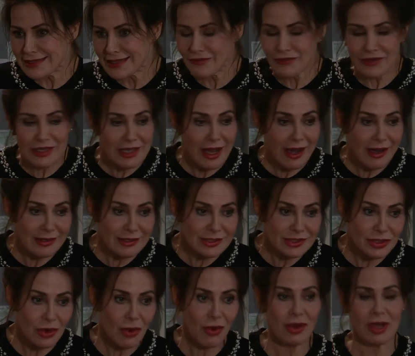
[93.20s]
If you can't
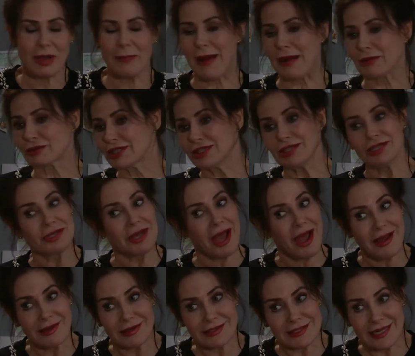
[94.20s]
talk about it, you
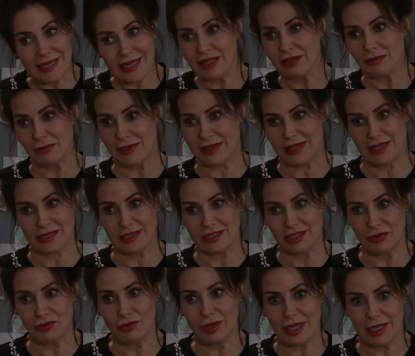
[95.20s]
can't deal with it, and
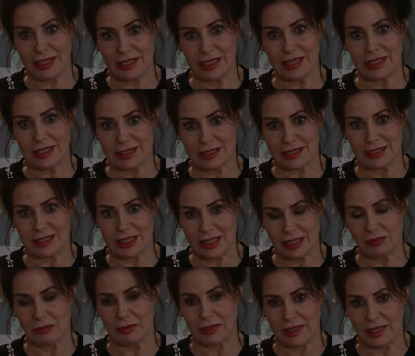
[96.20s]
you really need to
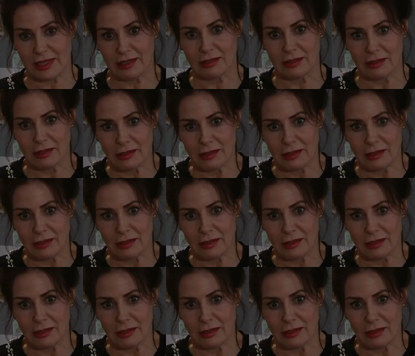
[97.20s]
deal with it.